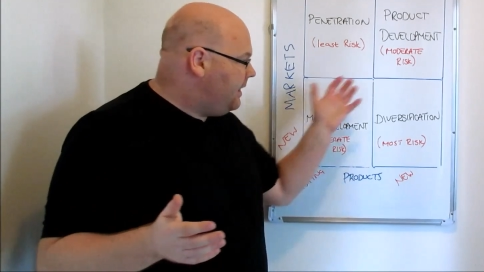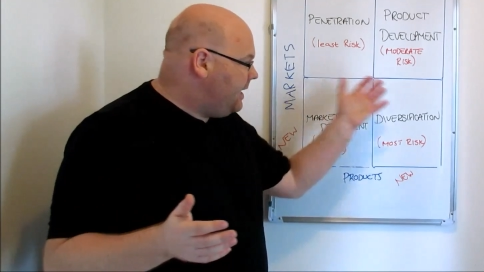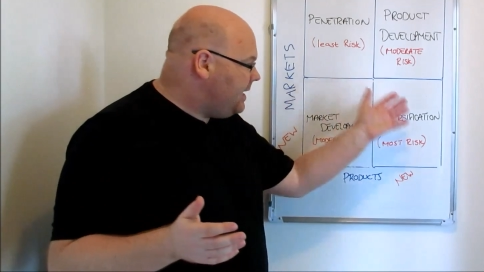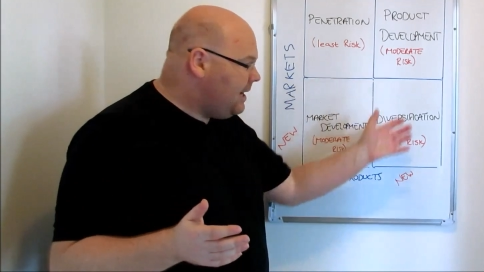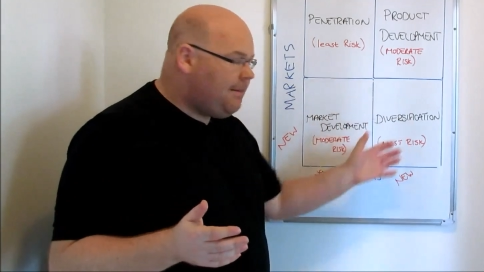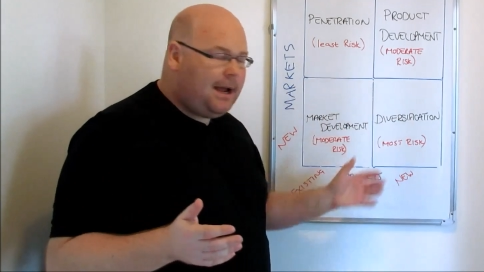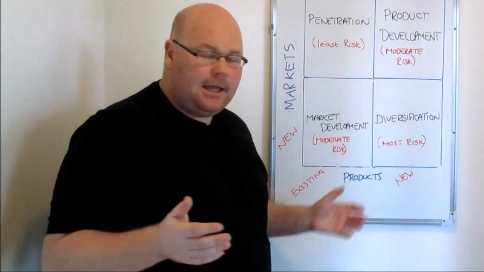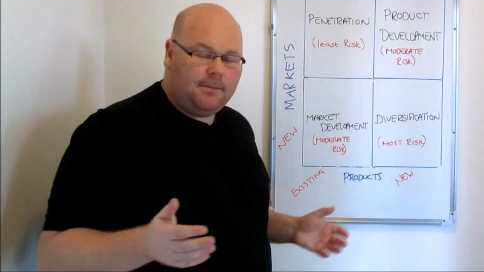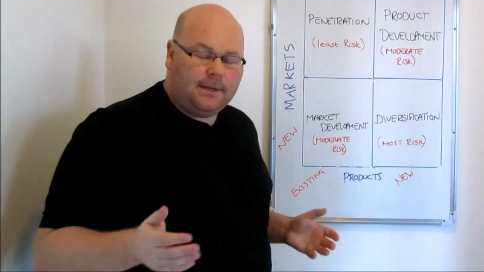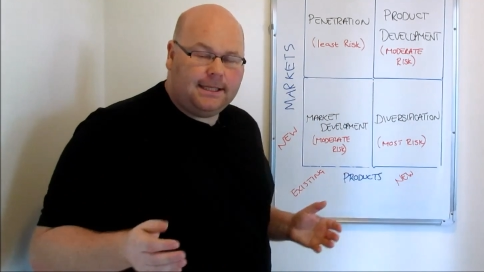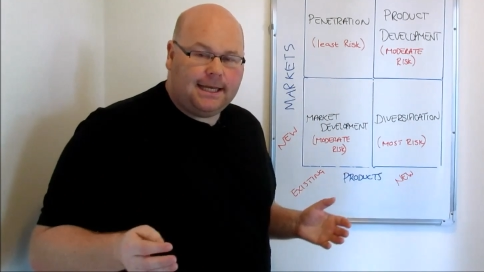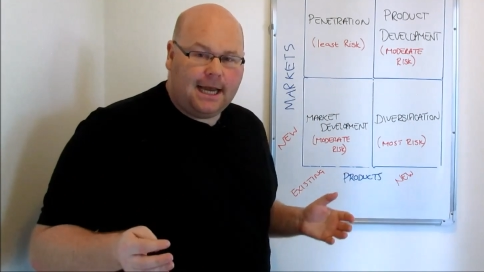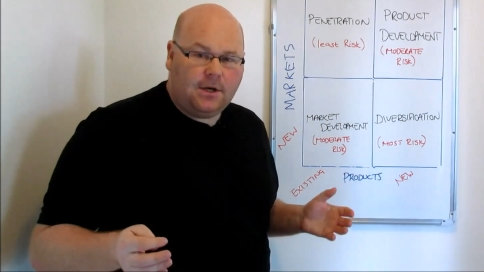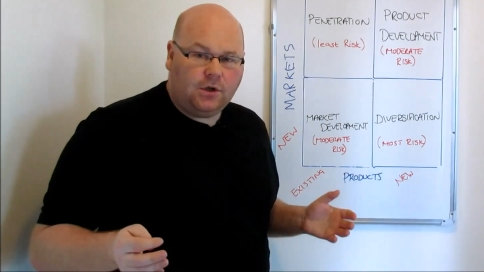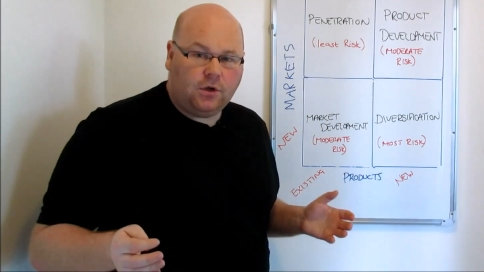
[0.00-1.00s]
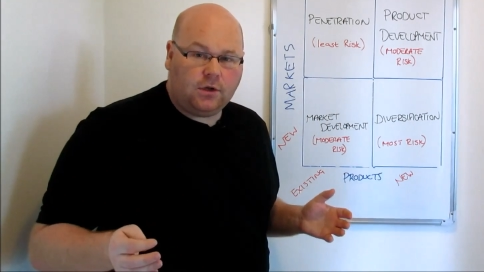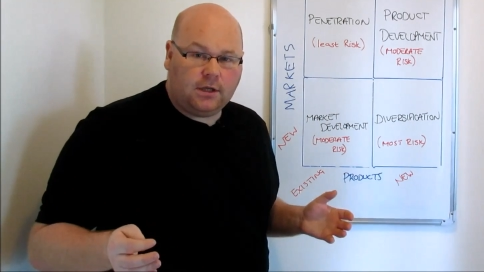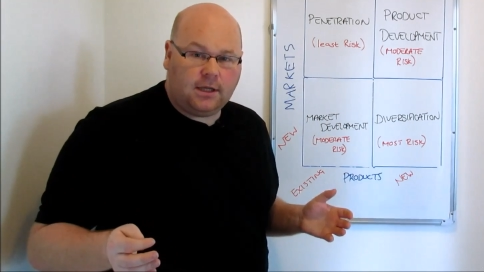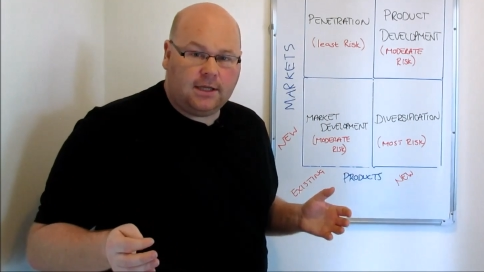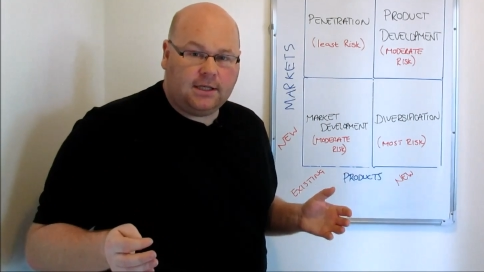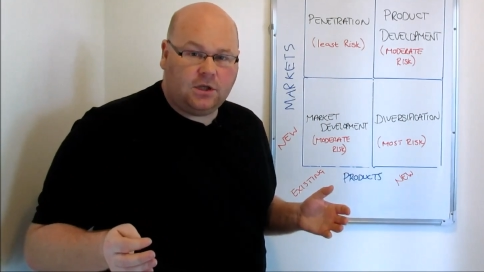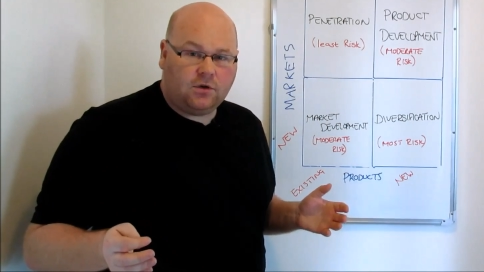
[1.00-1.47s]
Think about the potential
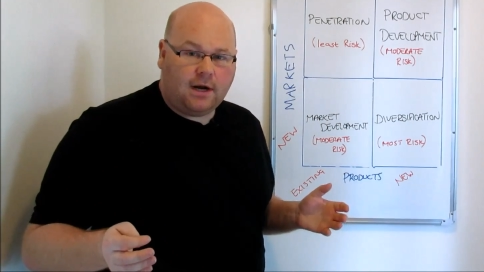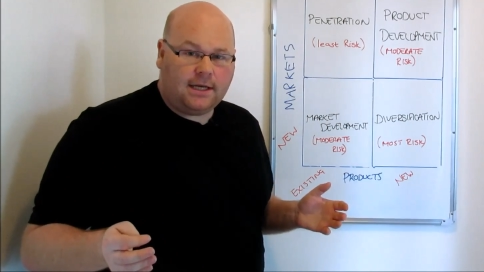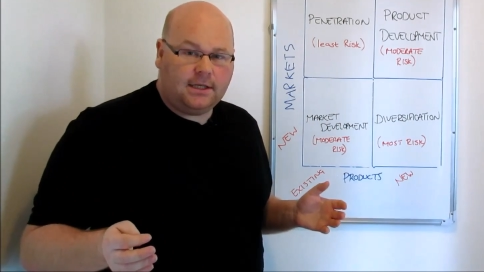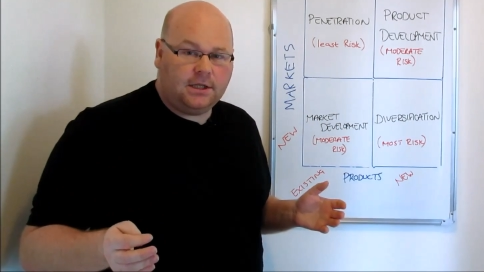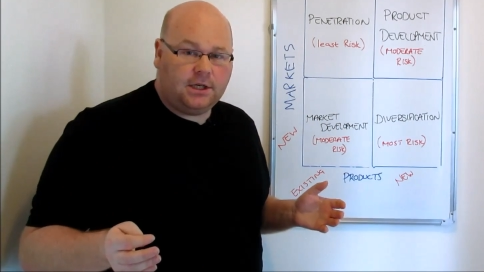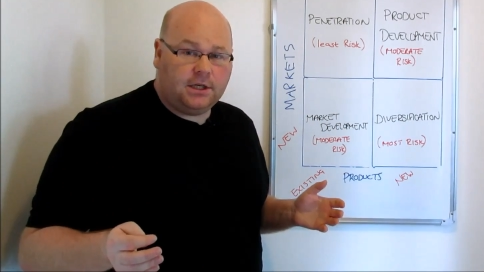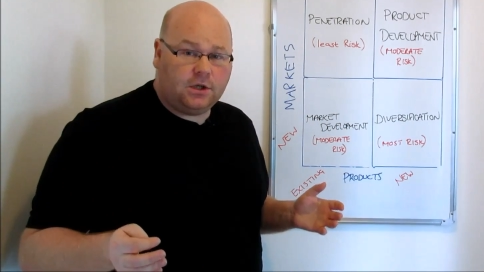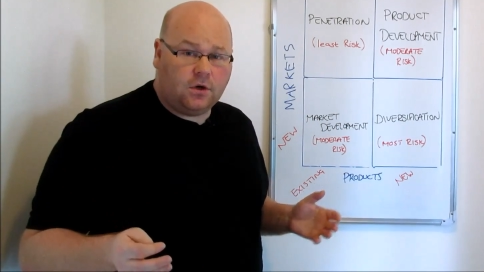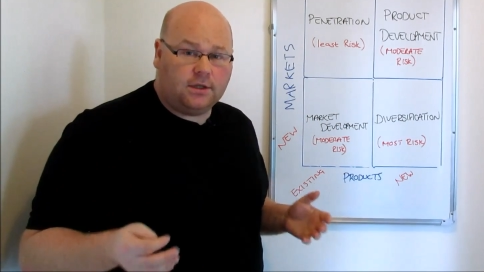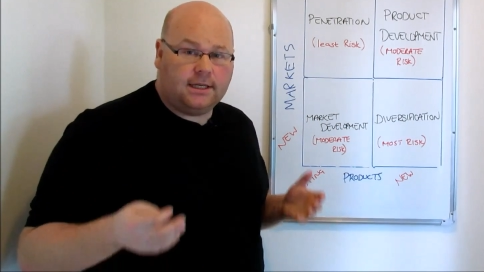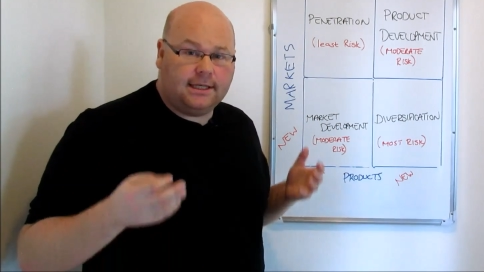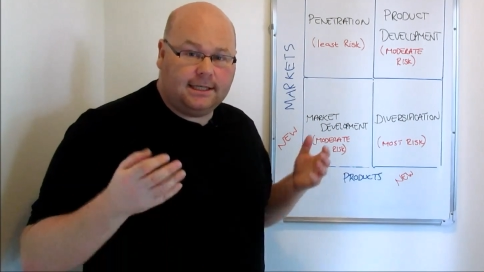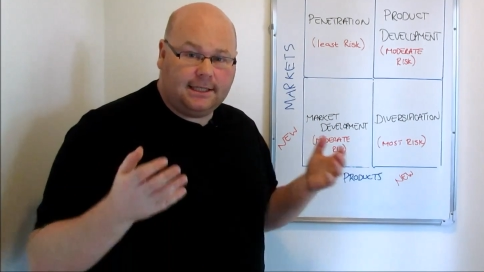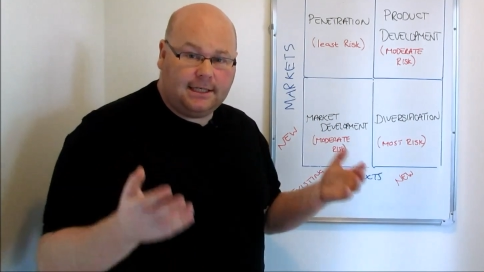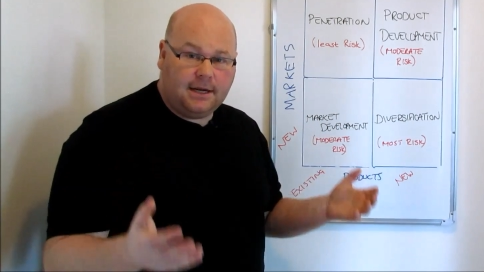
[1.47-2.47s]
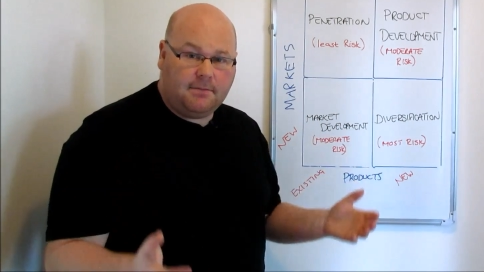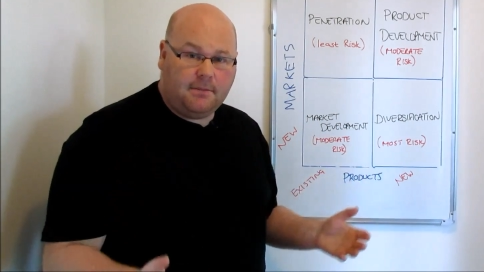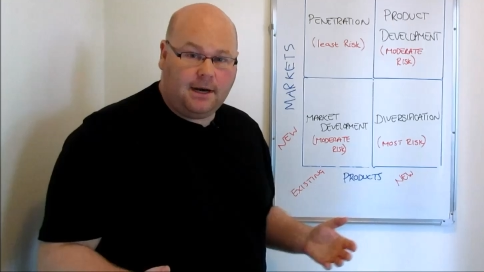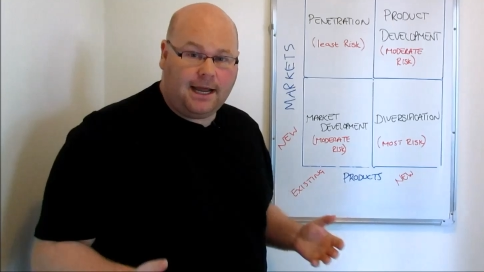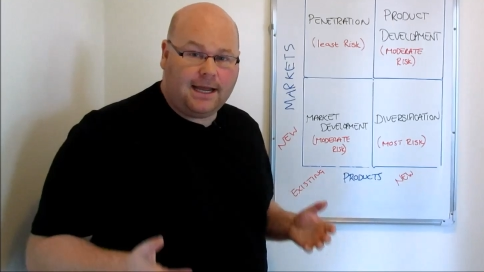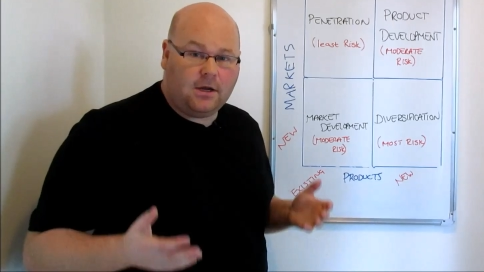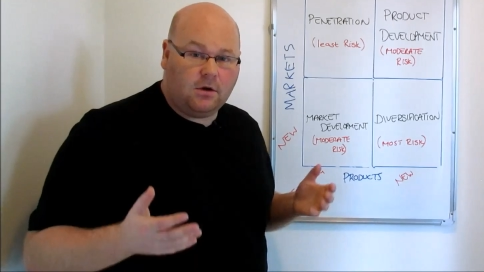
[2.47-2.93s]
that this strategy has got to
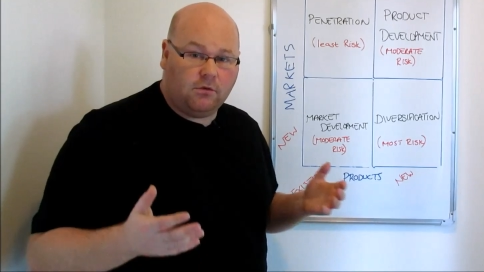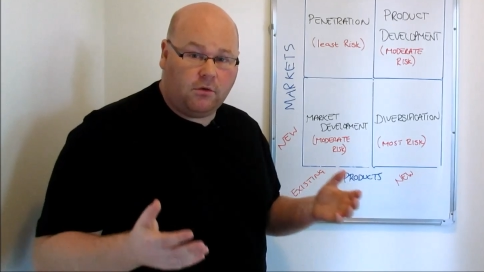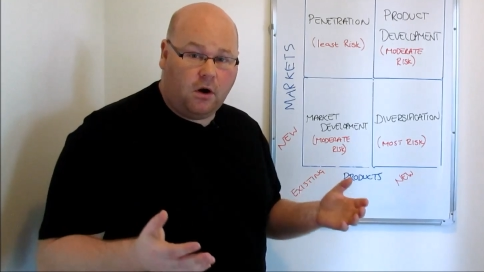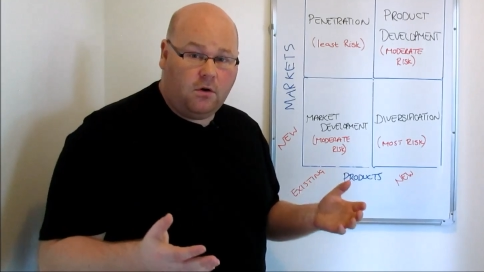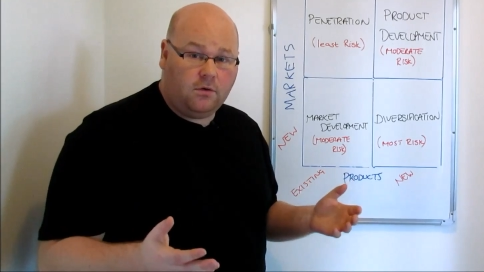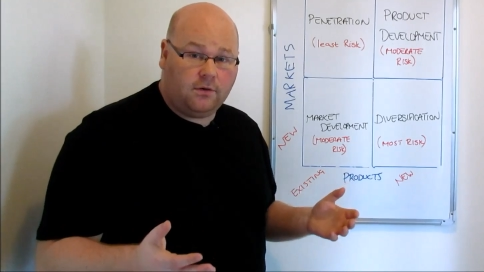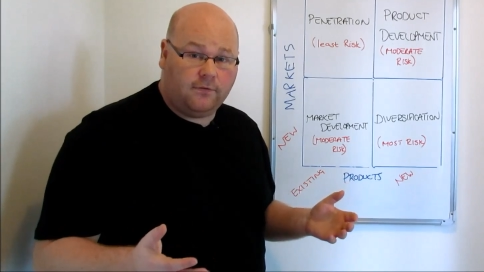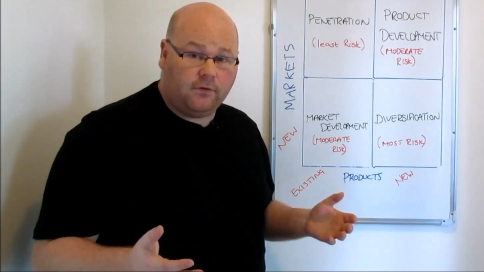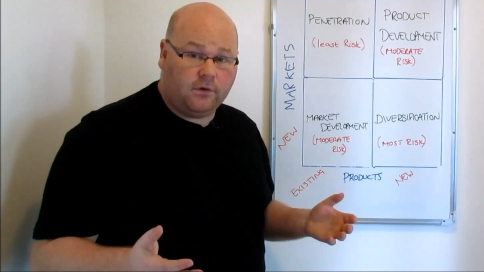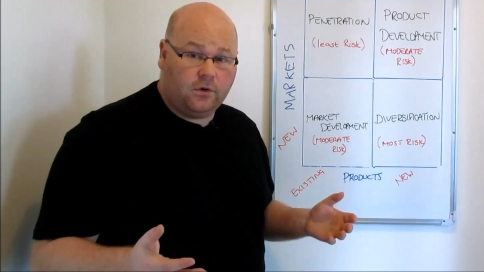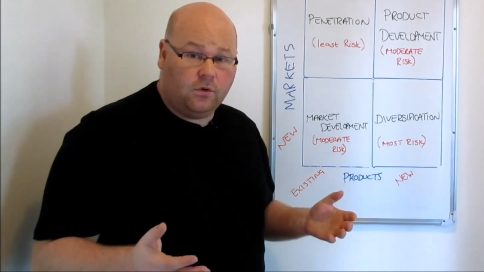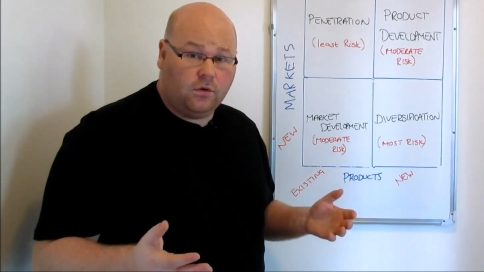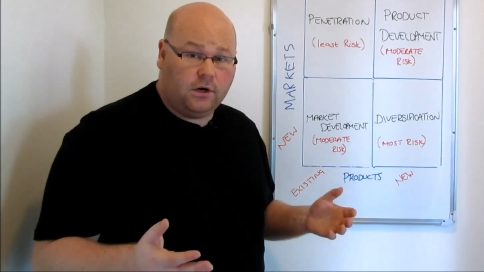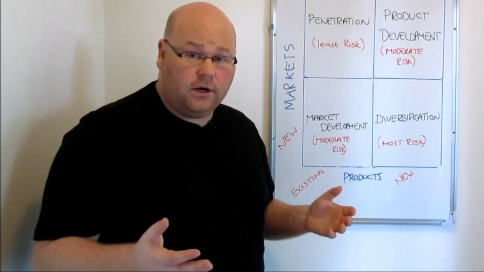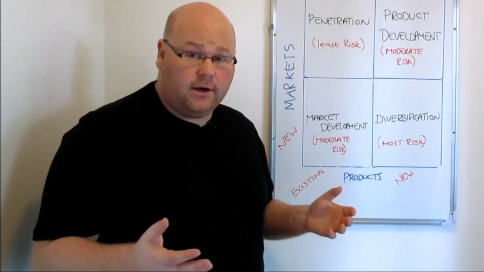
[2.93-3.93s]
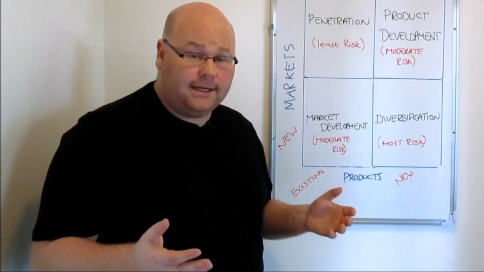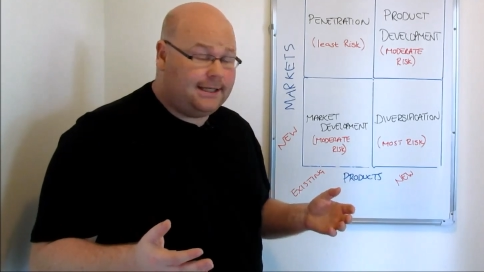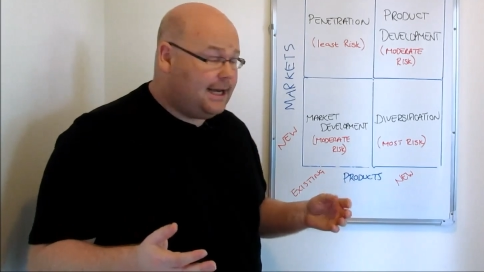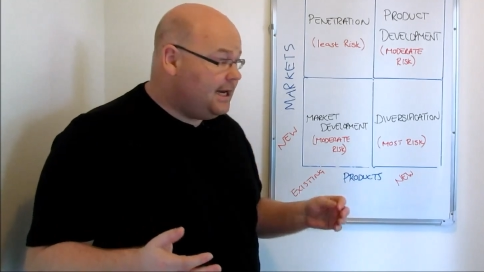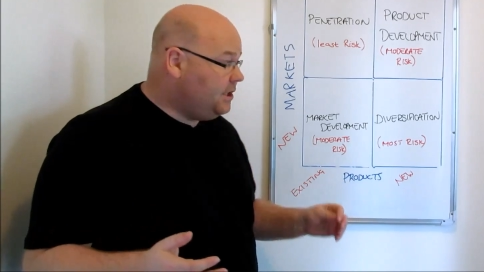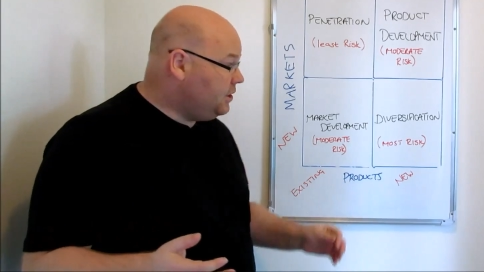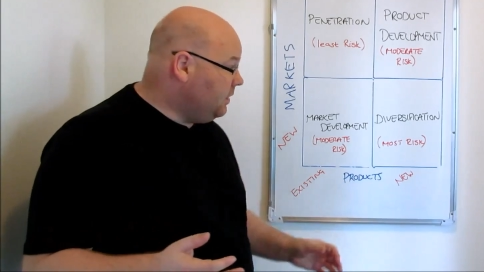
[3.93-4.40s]
stimulate growth for an
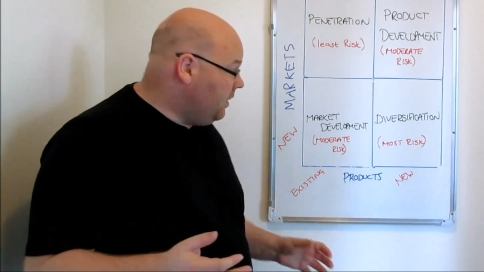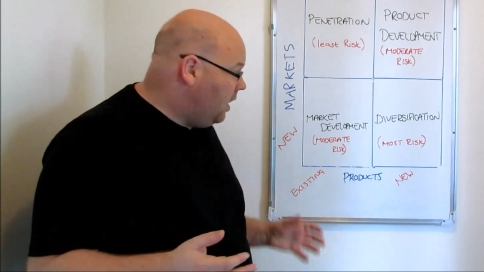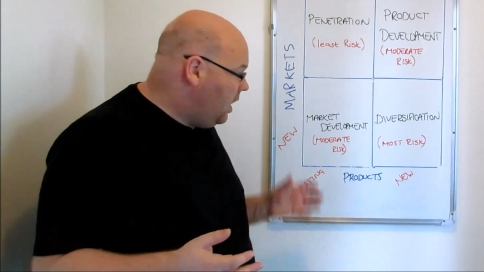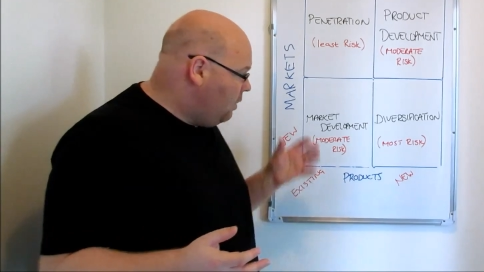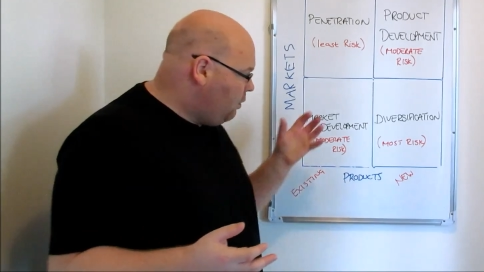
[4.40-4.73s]
organization.